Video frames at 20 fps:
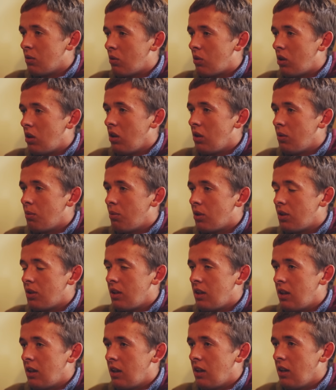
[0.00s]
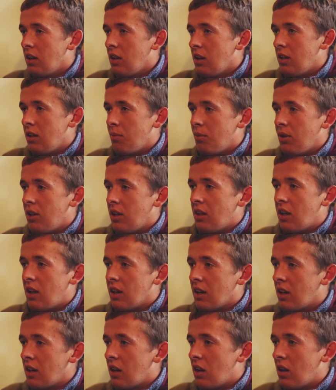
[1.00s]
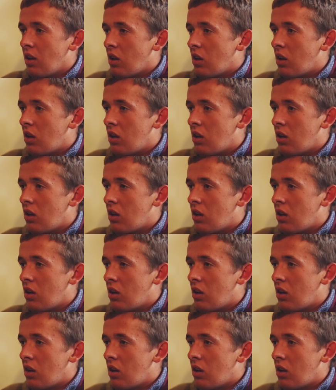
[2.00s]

in the world, but the minute I get on a